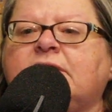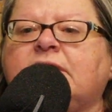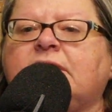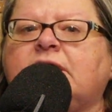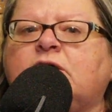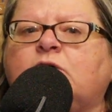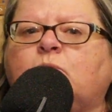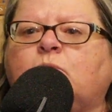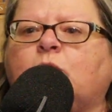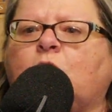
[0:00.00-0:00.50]

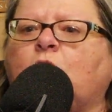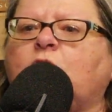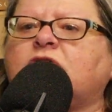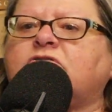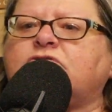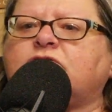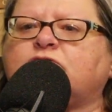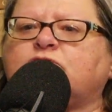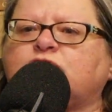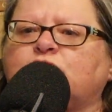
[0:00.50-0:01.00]
We're
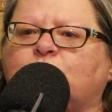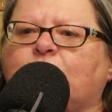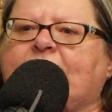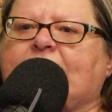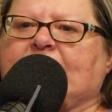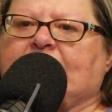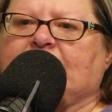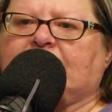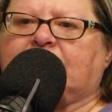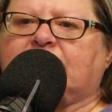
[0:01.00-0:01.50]
also
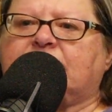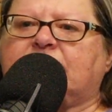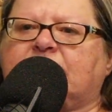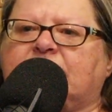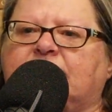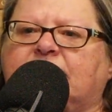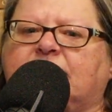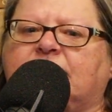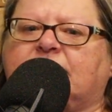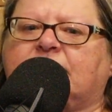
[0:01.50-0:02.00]
trained
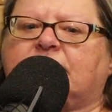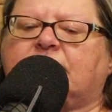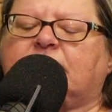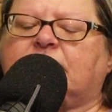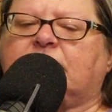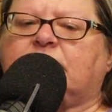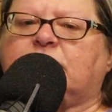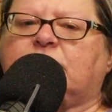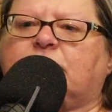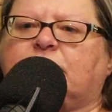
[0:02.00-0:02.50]

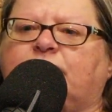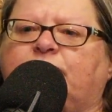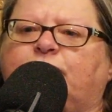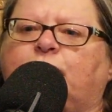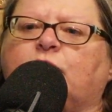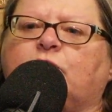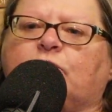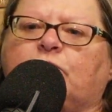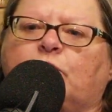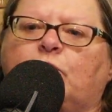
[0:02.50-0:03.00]

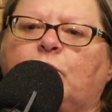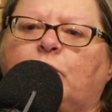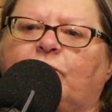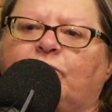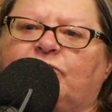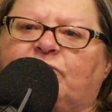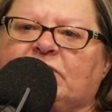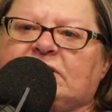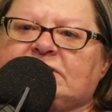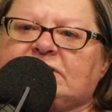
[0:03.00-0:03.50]
for the home
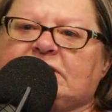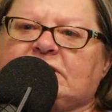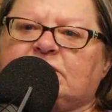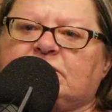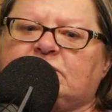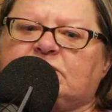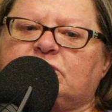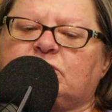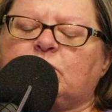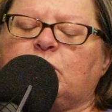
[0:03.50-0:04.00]
visits,
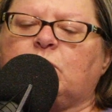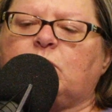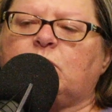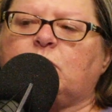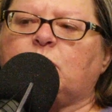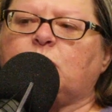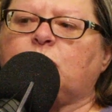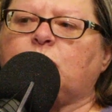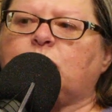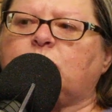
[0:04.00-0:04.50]

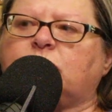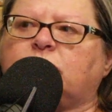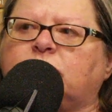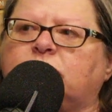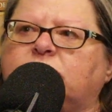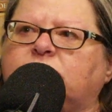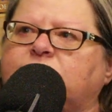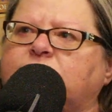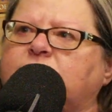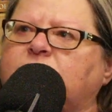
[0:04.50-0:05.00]
so
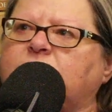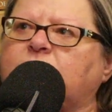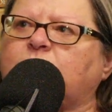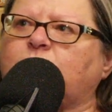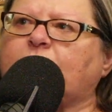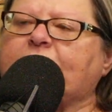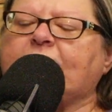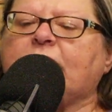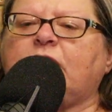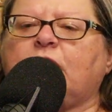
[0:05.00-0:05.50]

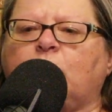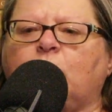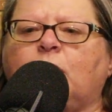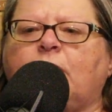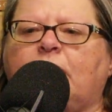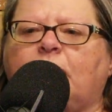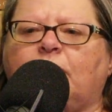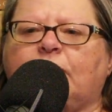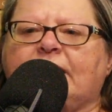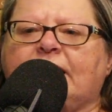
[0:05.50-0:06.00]
we can go
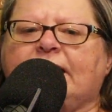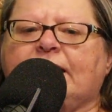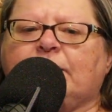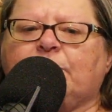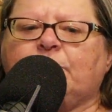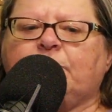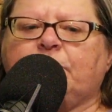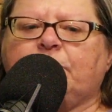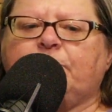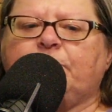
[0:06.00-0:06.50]
out
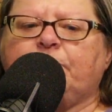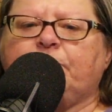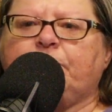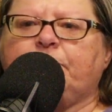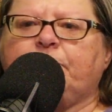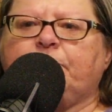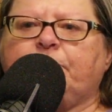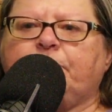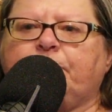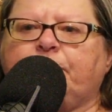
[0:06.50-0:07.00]
and
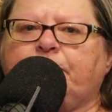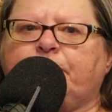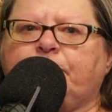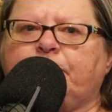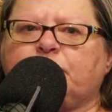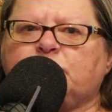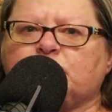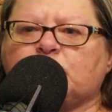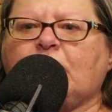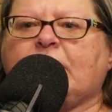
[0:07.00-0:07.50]

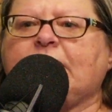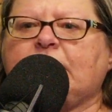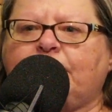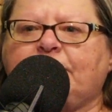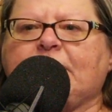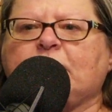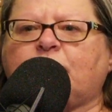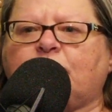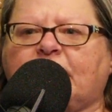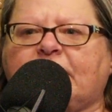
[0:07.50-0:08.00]
try to
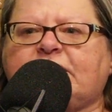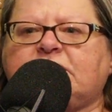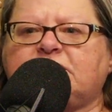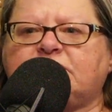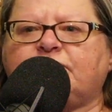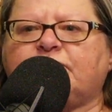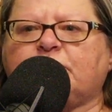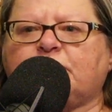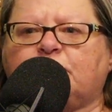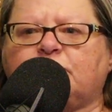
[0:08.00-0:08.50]
be Christ
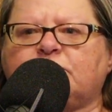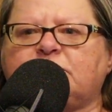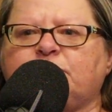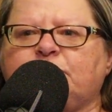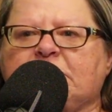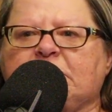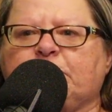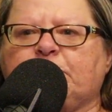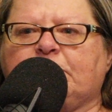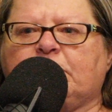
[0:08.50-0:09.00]
for those
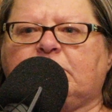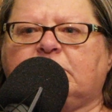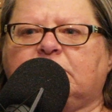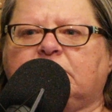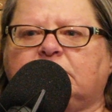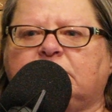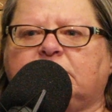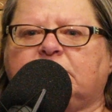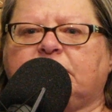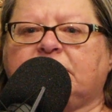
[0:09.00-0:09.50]
people
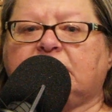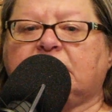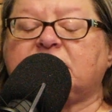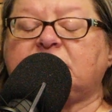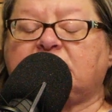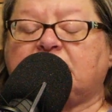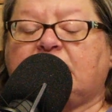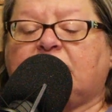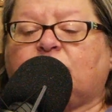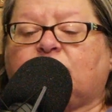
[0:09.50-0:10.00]
because
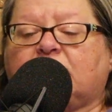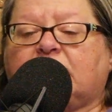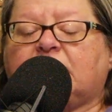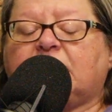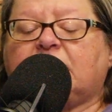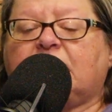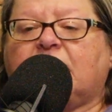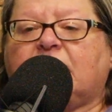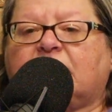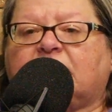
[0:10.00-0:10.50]
they
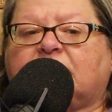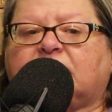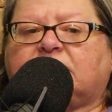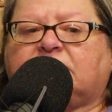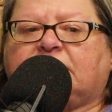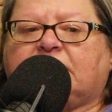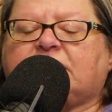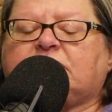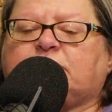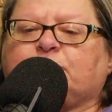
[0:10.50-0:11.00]
really are
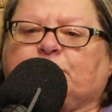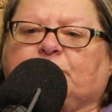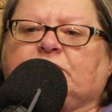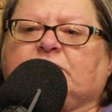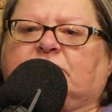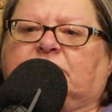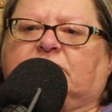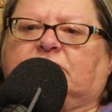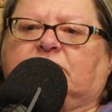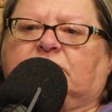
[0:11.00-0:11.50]
desperate
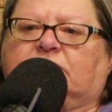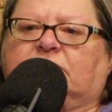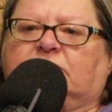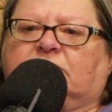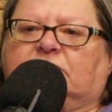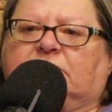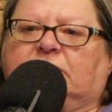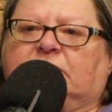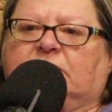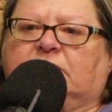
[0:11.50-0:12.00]

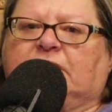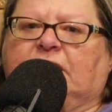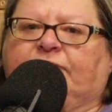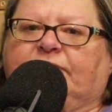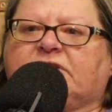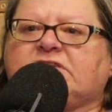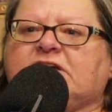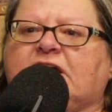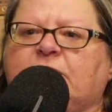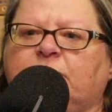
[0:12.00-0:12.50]
at the
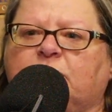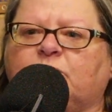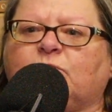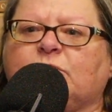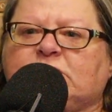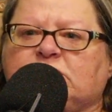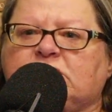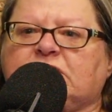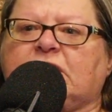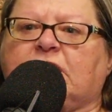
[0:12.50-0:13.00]
time they're
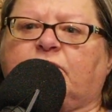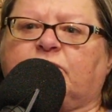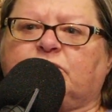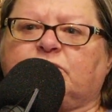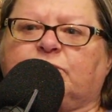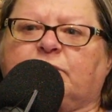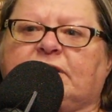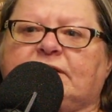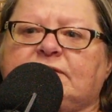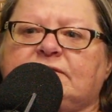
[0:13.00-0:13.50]
reaching out
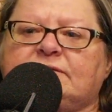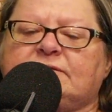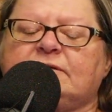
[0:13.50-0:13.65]
to us.